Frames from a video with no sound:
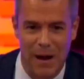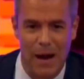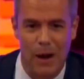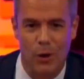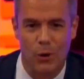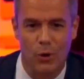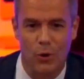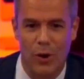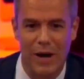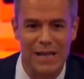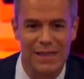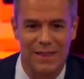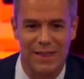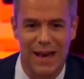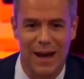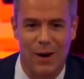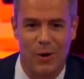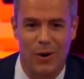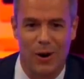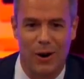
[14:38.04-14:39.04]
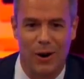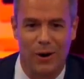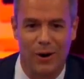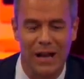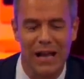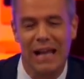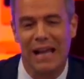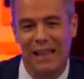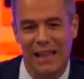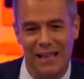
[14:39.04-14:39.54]
How Great Thou Art.
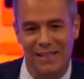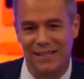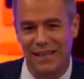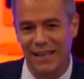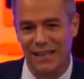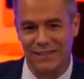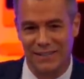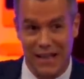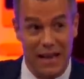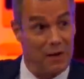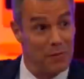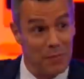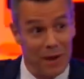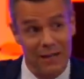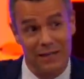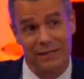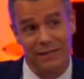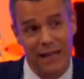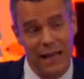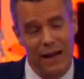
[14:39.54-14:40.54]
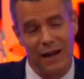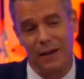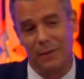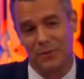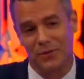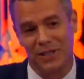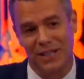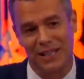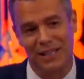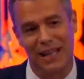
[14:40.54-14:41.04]
And he said, it's, standing up
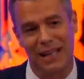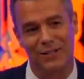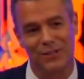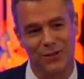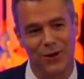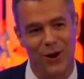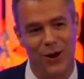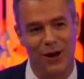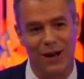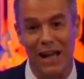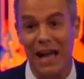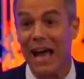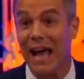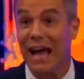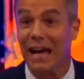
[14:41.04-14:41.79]
singing that song.